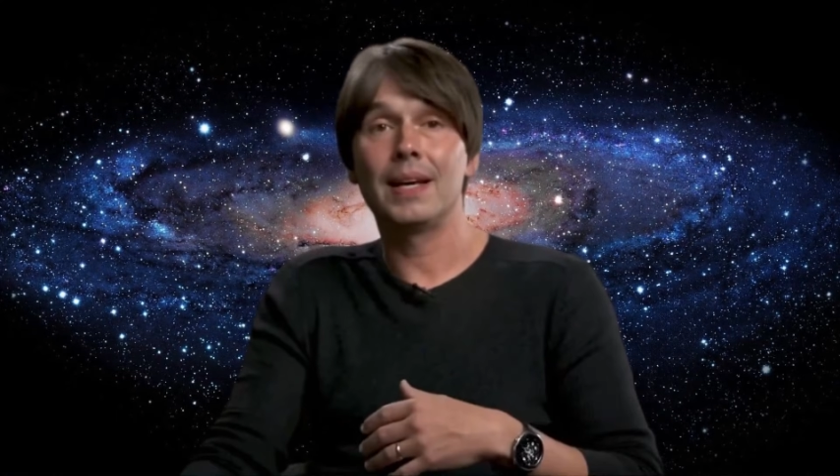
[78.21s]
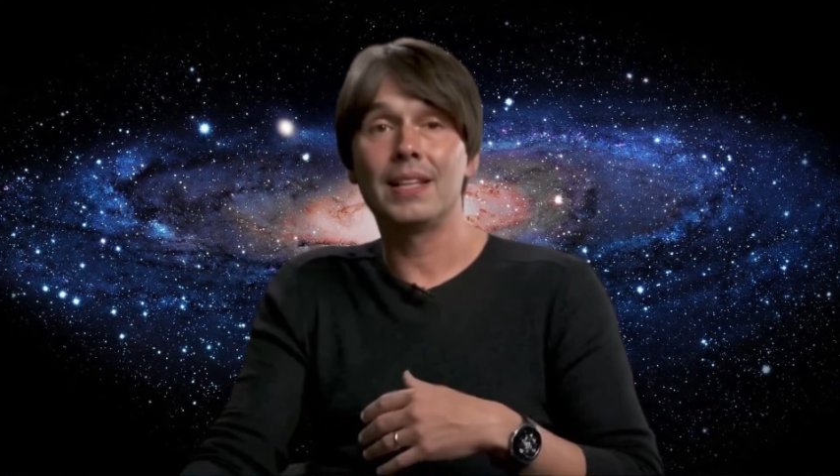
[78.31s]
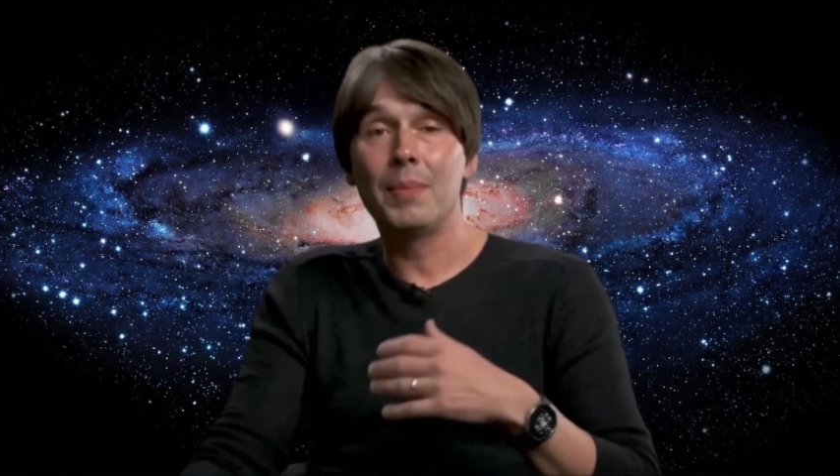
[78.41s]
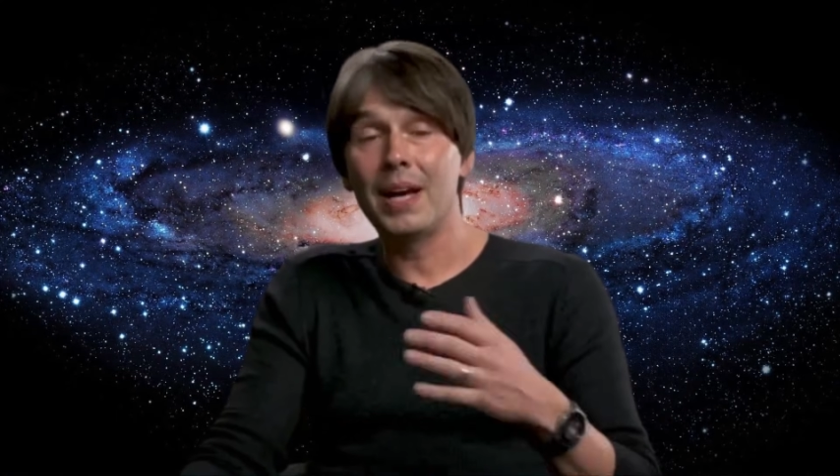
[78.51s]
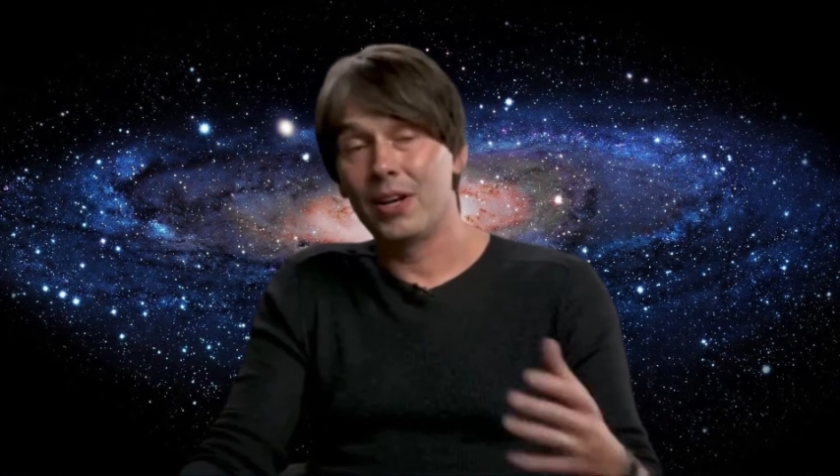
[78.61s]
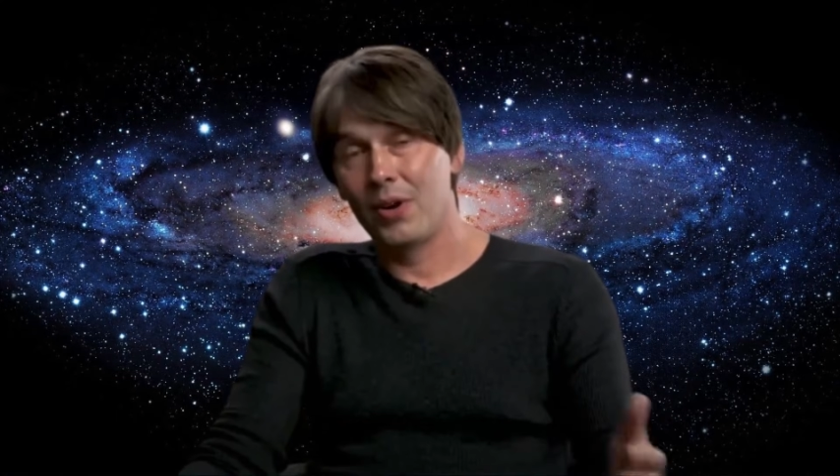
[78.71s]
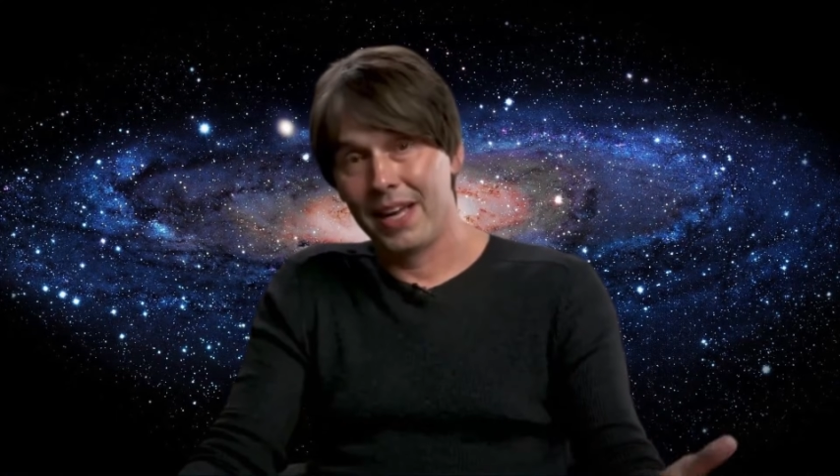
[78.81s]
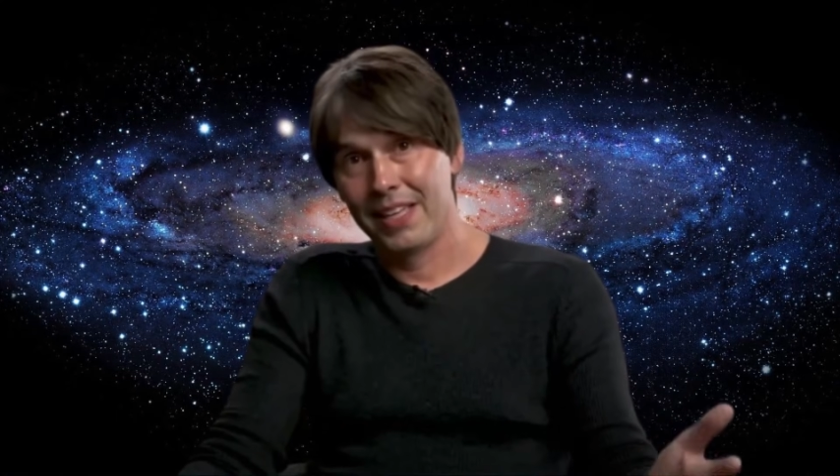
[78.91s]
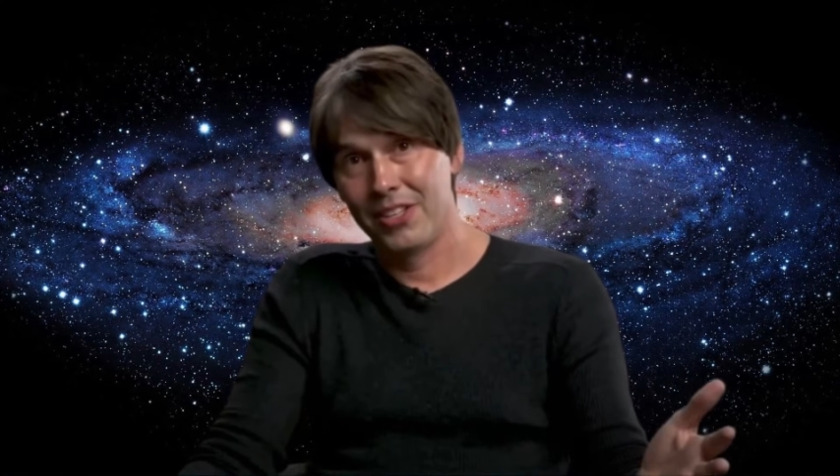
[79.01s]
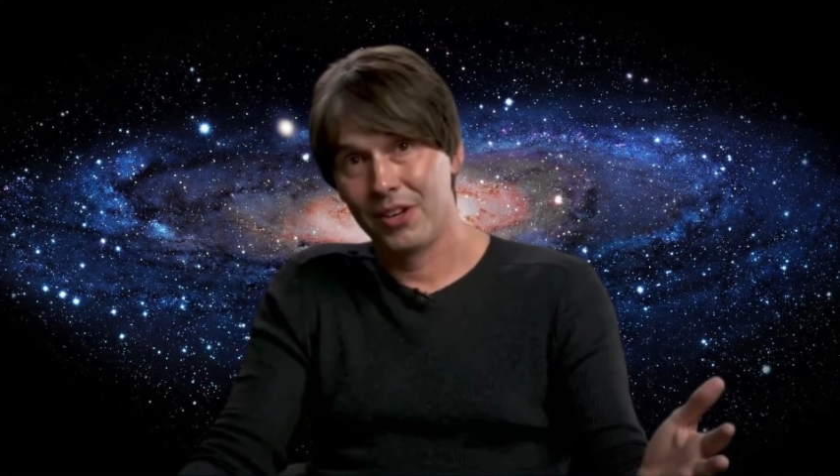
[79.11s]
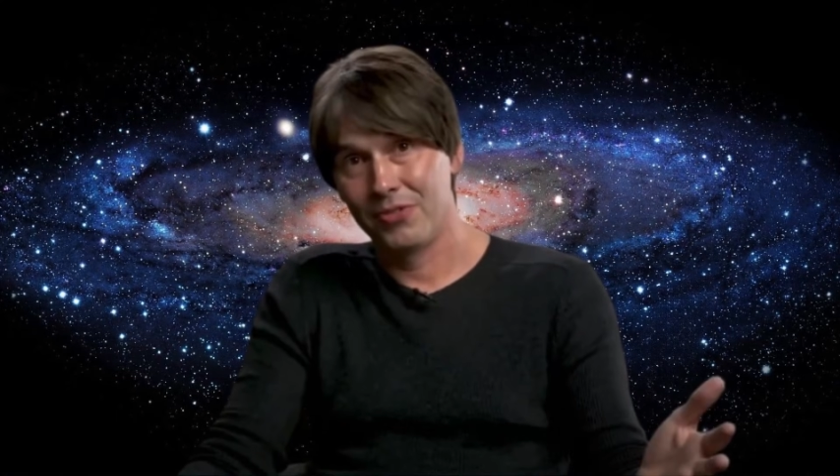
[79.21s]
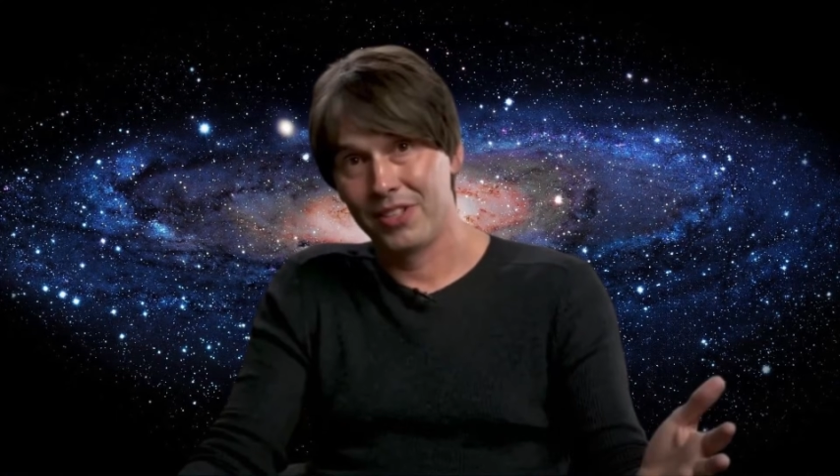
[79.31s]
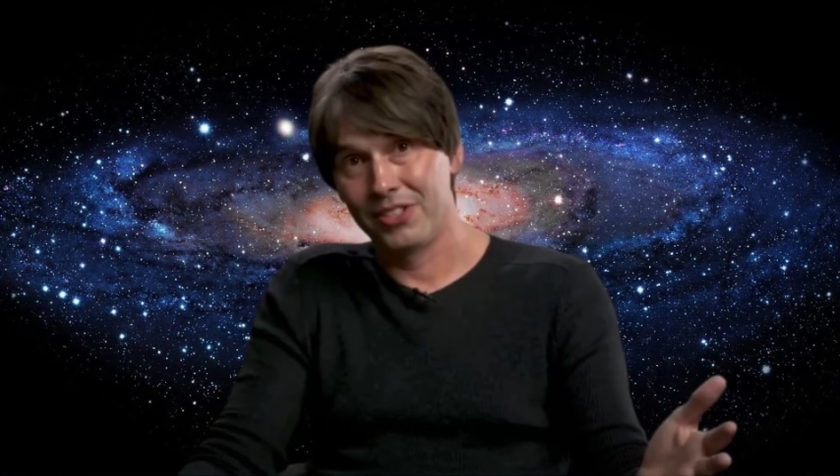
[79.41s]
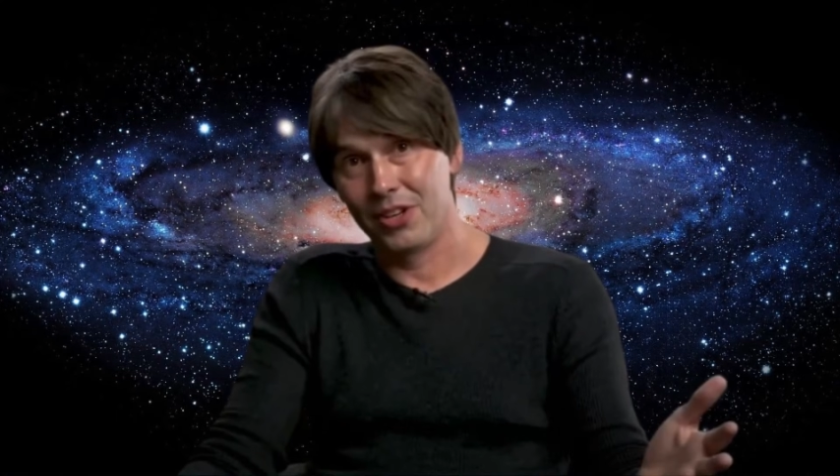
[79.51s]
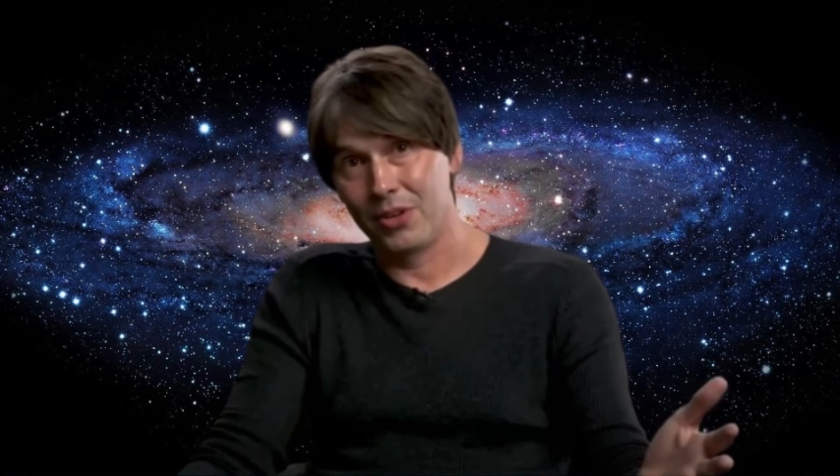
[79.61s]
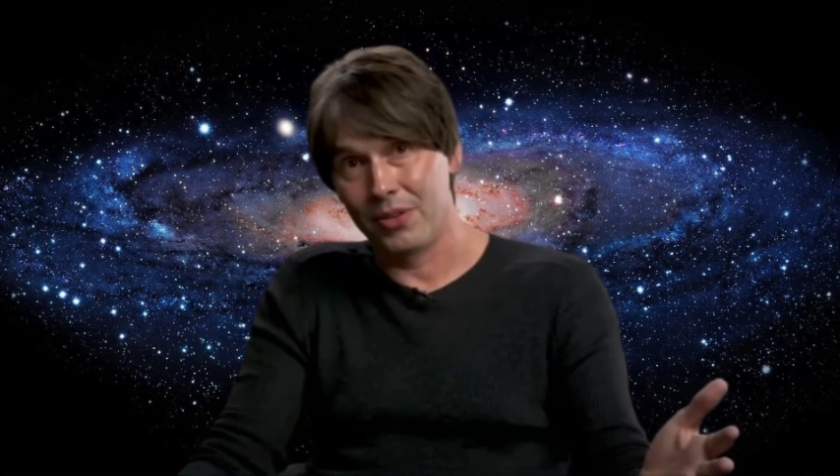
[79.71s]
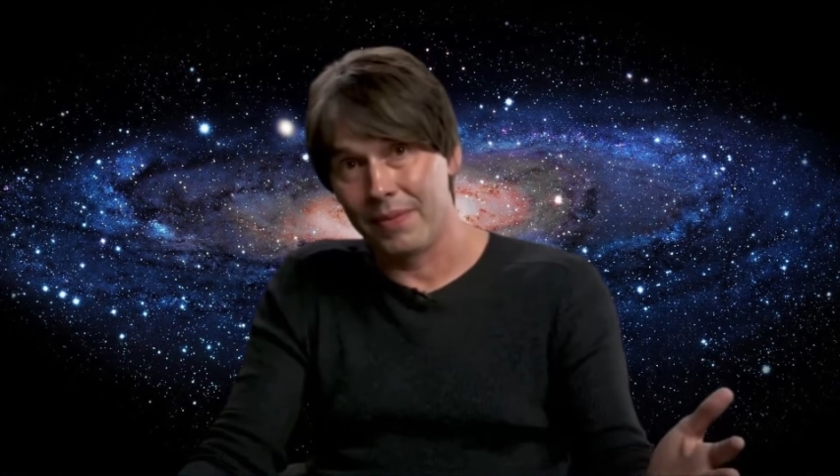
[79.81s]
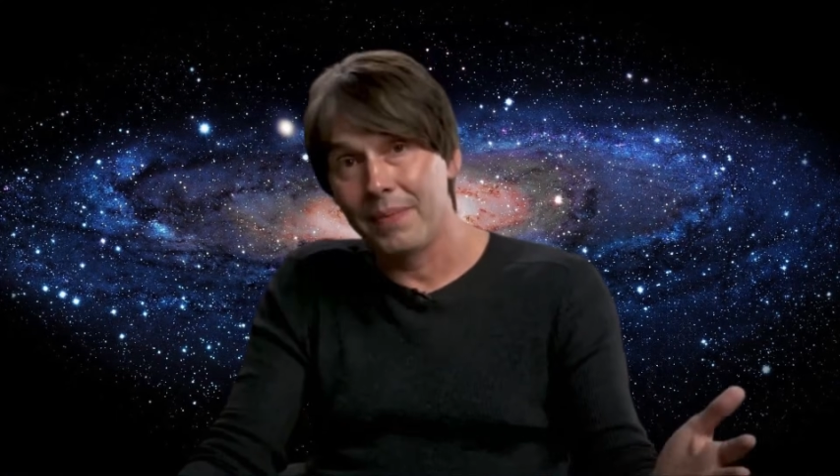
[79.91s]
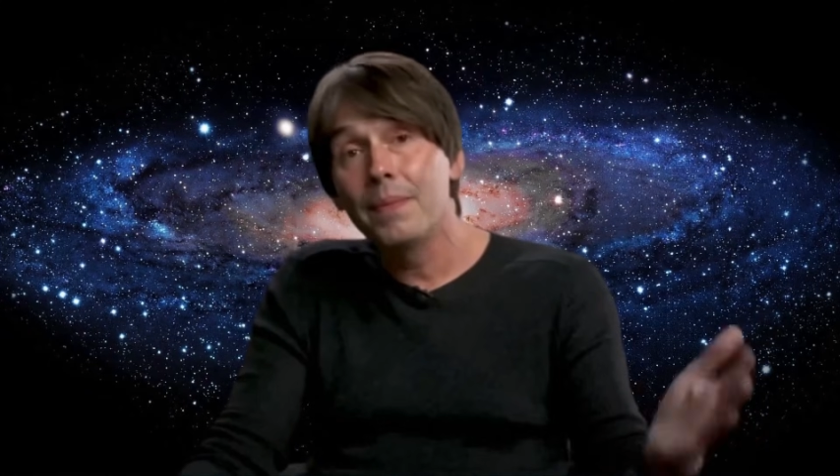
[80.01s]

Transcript: as many great discoveries do,